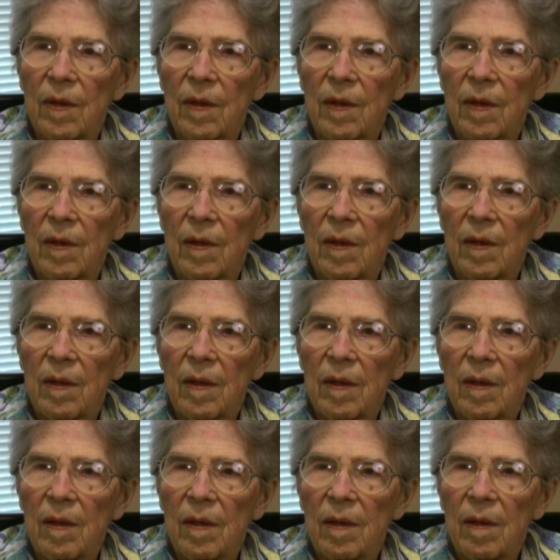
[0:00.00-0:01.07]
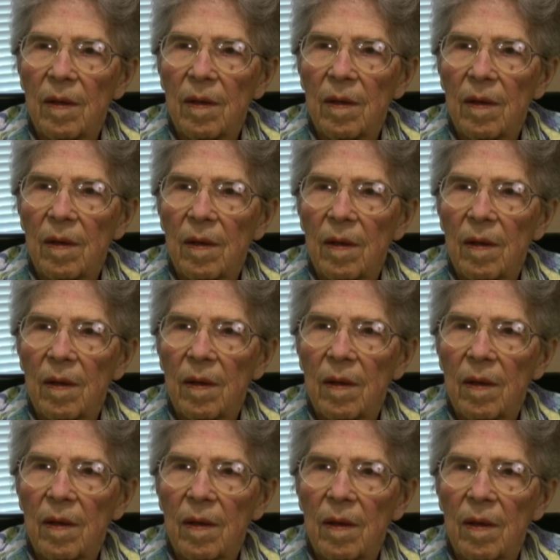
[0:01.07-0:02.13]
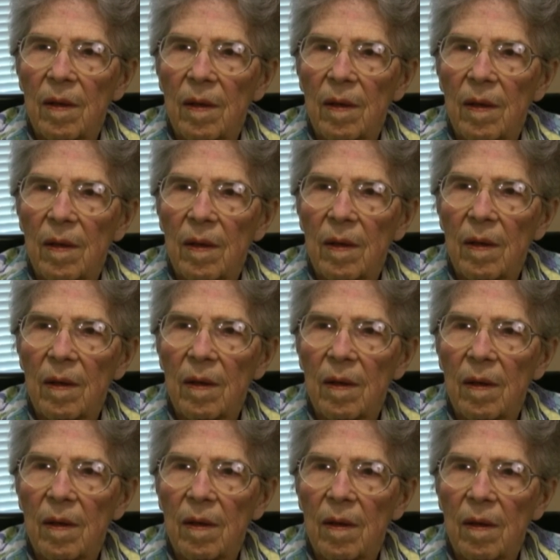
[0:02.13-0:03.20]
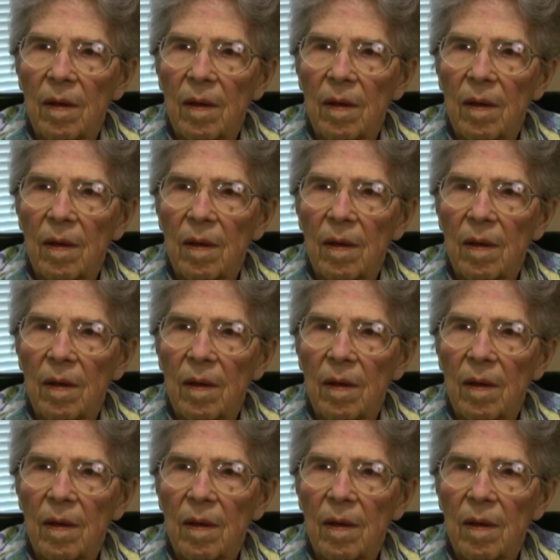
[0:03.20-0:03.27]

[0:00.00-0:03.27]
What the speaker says: Nobody speaks.